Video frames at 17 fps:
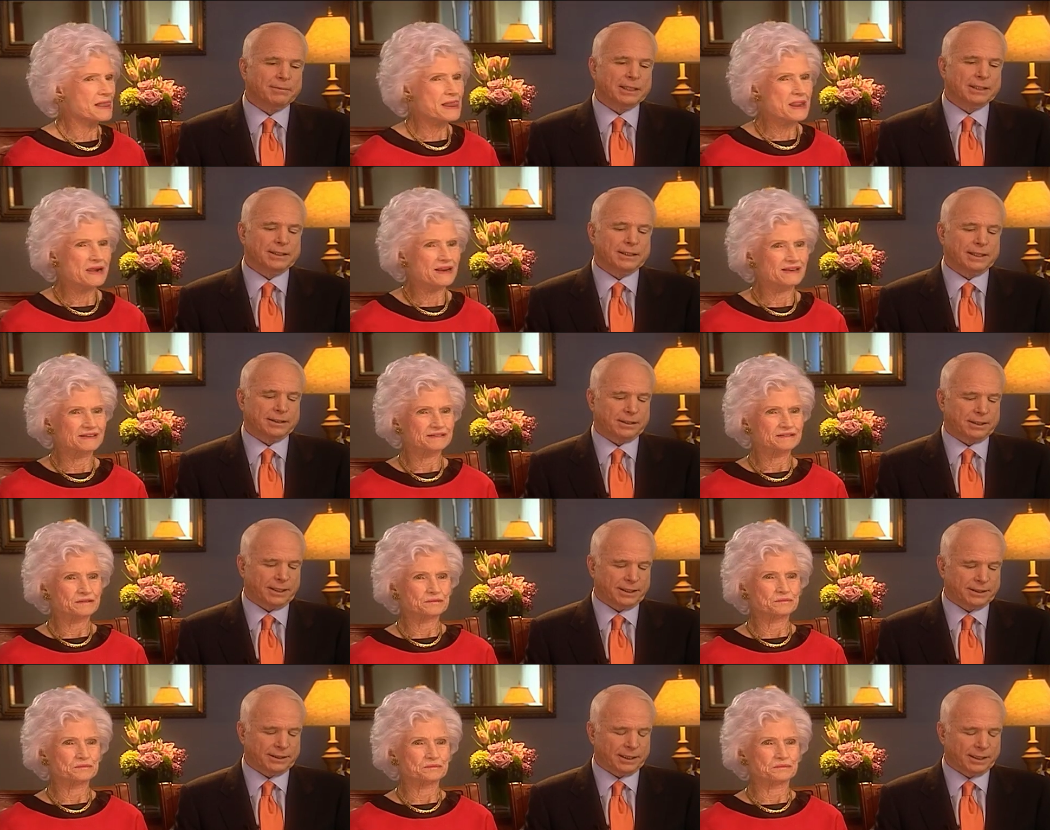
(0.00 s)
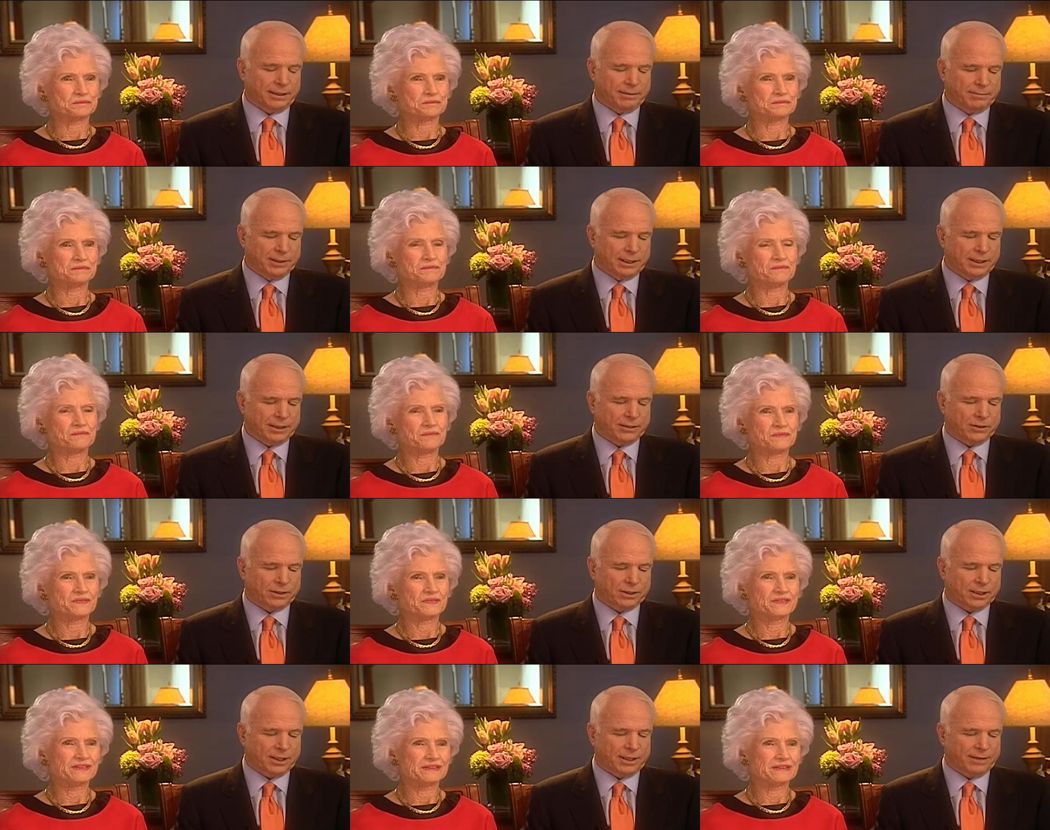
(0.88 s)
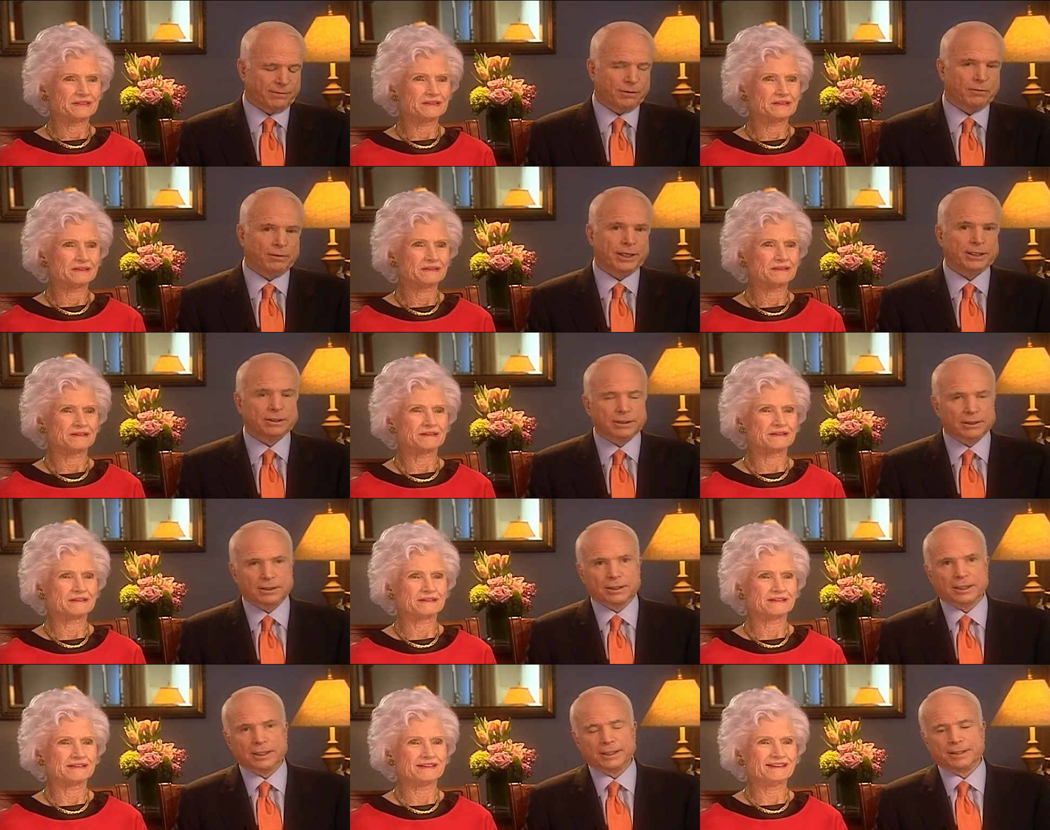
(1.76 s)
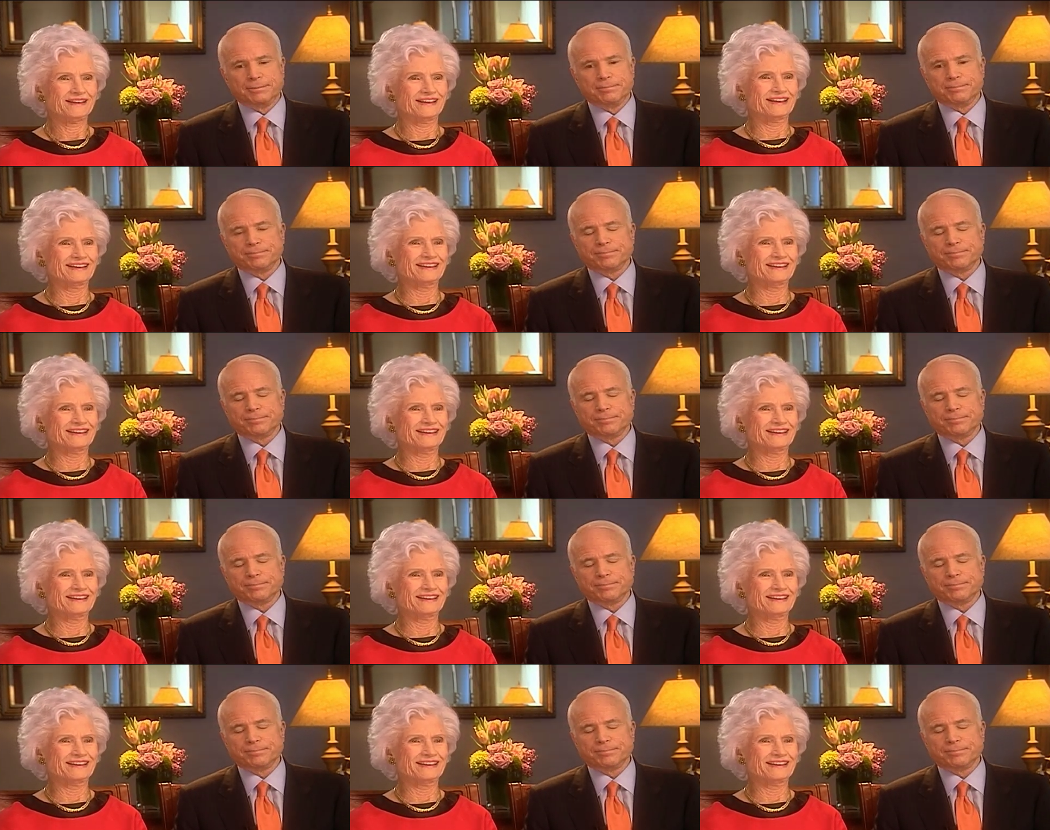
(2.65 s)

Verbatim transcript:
Speaker 1: and it does take time, and that it's kind of a waste of time.